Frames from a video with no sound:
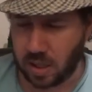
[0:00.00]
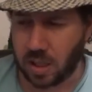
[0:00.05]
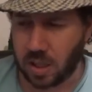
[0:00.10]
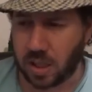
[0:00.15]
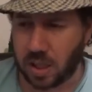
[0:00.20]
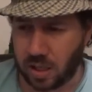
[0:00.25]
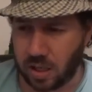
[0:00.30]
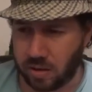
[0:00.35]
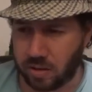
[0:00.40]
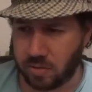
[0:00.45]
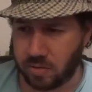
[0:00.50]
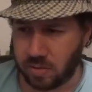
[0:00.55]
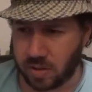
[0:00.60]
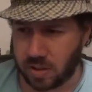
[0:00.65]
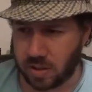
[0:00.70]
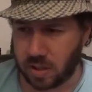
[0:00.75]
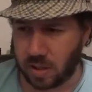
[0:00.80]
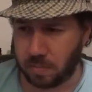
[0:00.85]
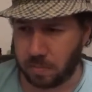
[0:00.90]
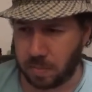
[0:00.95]

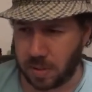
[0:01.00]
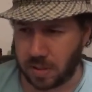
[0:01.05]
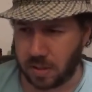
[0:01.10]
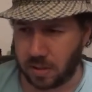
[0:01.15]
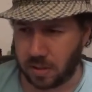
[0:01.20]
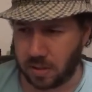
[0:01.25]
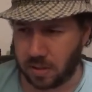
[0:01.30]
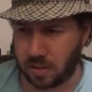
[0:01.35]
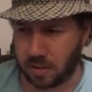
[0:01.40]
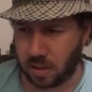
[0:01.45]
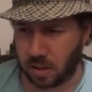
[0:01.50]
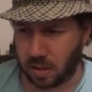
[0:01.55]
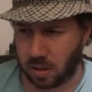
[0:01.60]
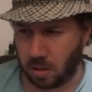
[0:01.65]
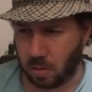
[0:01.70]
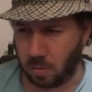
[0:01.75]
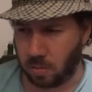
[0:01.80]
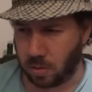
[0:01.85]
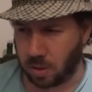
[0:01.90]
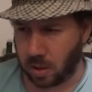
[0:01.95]
characteristic bitterness and the
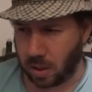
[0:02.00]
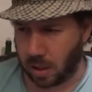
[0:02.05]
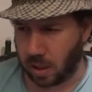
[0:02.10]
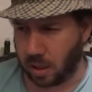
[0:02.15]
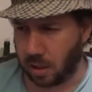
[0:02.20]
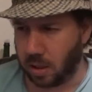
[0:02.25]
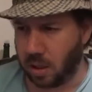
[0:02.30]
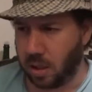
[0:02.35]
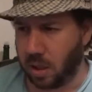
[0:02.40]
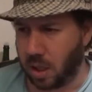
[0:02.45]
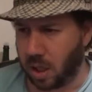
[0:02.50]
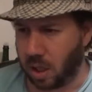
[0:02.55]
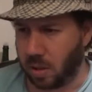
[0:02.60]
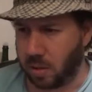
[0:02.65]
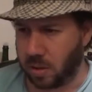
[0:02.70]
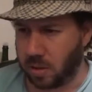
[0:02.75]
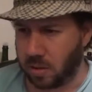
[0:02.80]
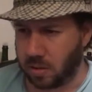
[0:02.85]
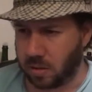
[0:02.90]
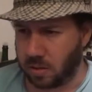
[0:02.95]
golden colour
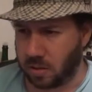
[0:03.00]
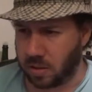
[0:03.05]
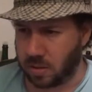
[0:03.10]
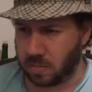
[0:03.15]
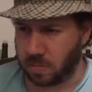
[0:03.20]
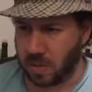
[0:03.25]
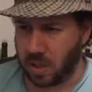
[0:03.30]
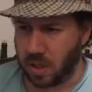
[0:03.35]
owing to its